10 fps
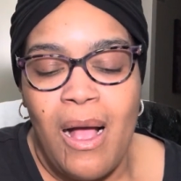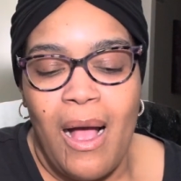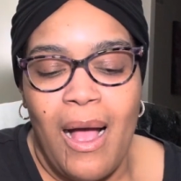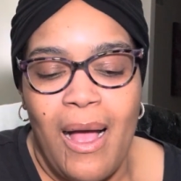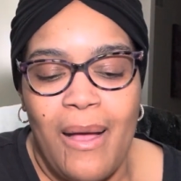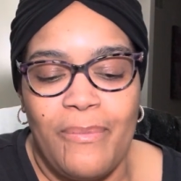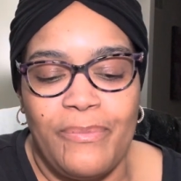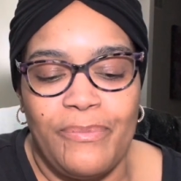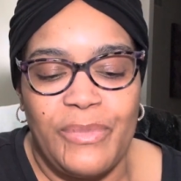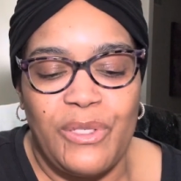
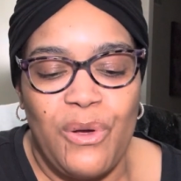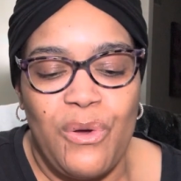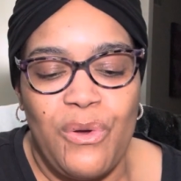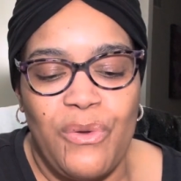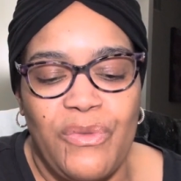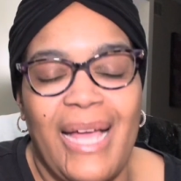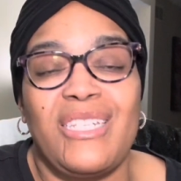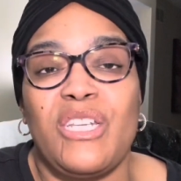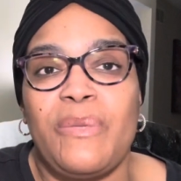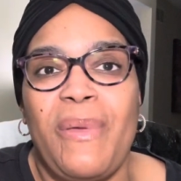So
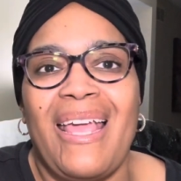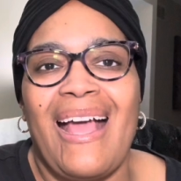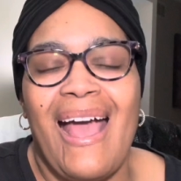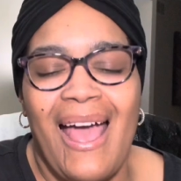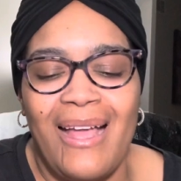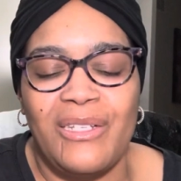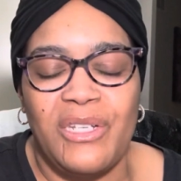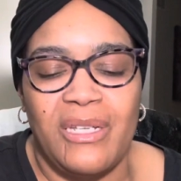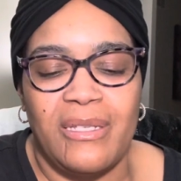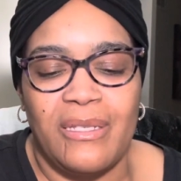that's just being
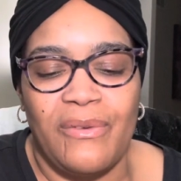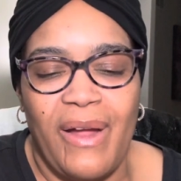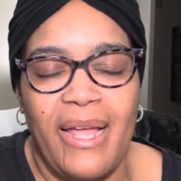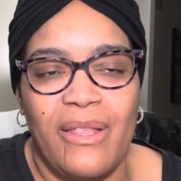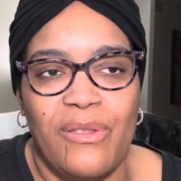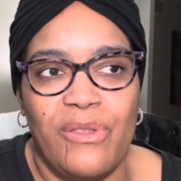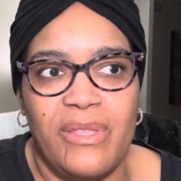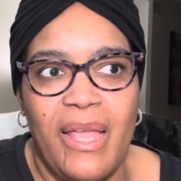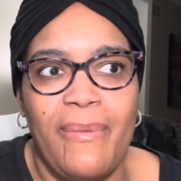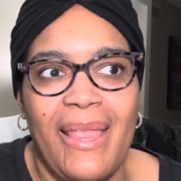conscious, right?
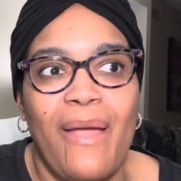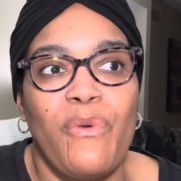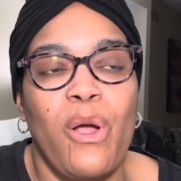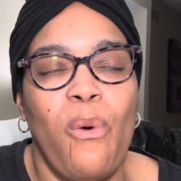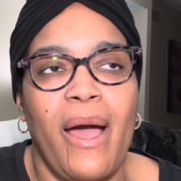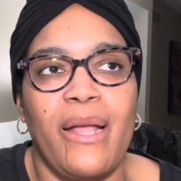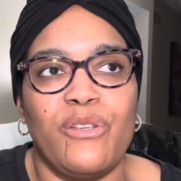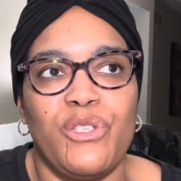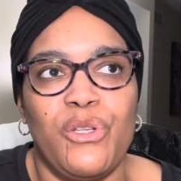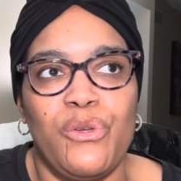And that
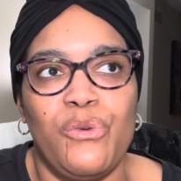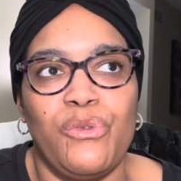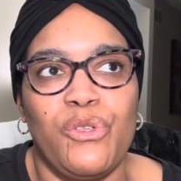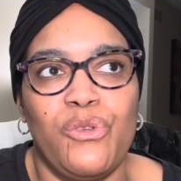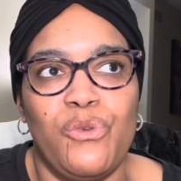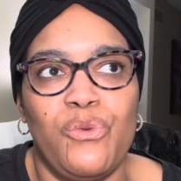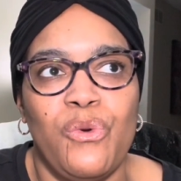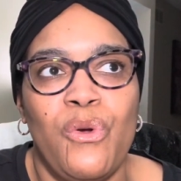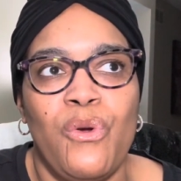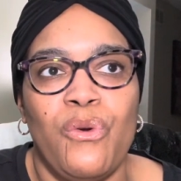requires you
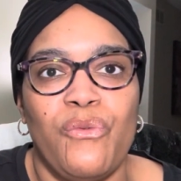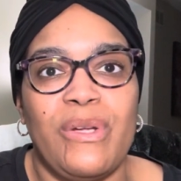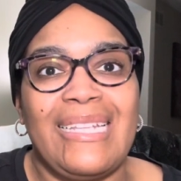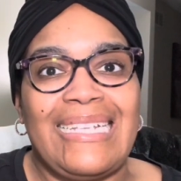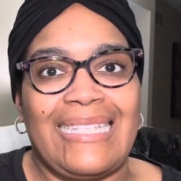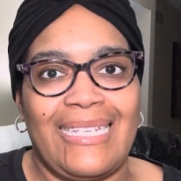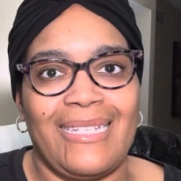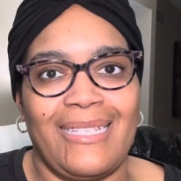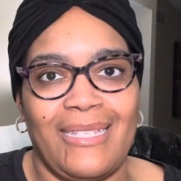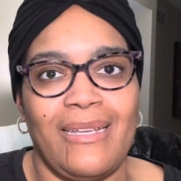to really
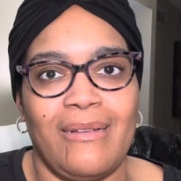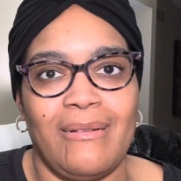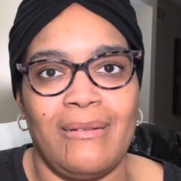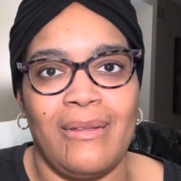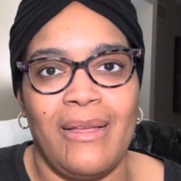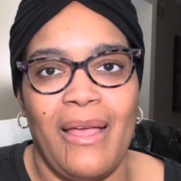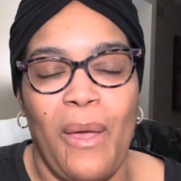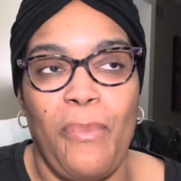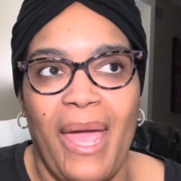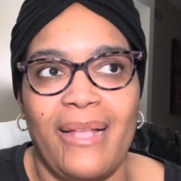sit still
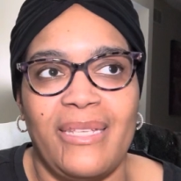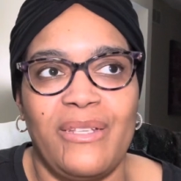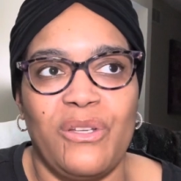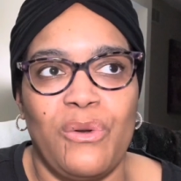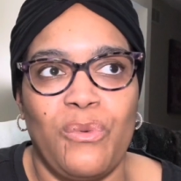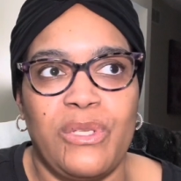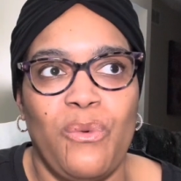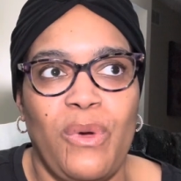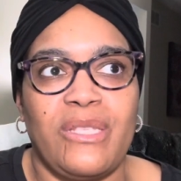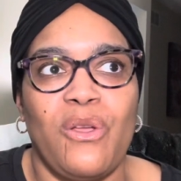and pay attention to
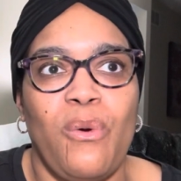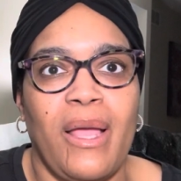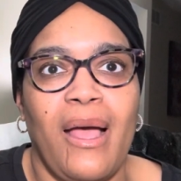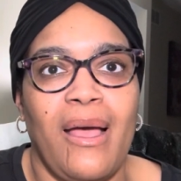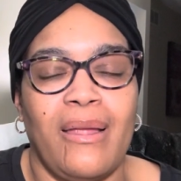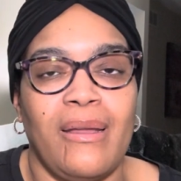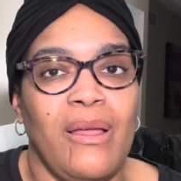what's going on